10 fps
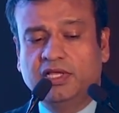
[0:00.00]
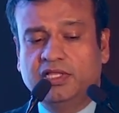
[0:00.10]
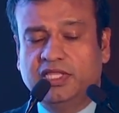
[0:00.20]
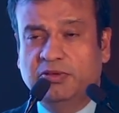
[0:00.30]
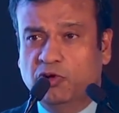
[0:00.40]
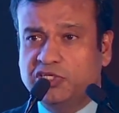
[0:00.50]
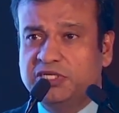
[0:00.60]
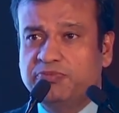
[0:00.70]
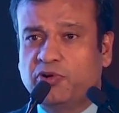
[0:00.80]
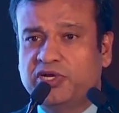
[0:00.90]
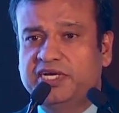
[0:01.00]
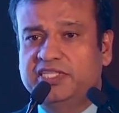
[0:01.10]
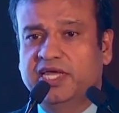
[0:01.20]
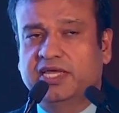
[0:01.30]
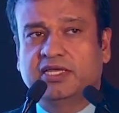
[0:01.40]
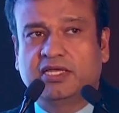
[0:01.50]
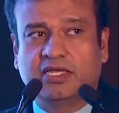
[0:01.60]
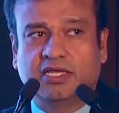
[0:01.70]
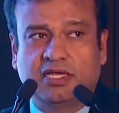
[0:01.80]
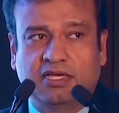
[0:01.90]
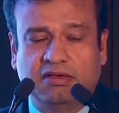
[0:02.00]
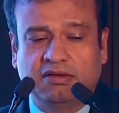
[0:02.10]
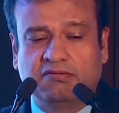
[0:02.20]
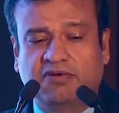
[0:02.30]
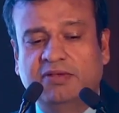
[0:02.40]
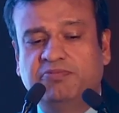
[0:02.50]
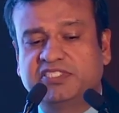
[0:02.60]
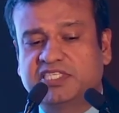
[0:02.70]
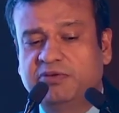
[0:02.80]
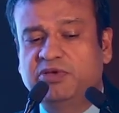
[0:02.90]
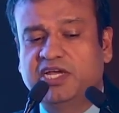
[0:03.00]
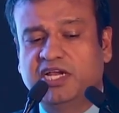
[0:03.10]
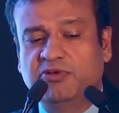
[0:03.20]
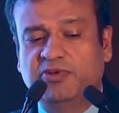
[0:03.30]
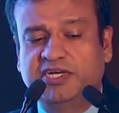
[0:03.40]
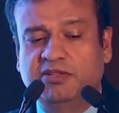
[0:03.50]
The most important thing while prescribing incremental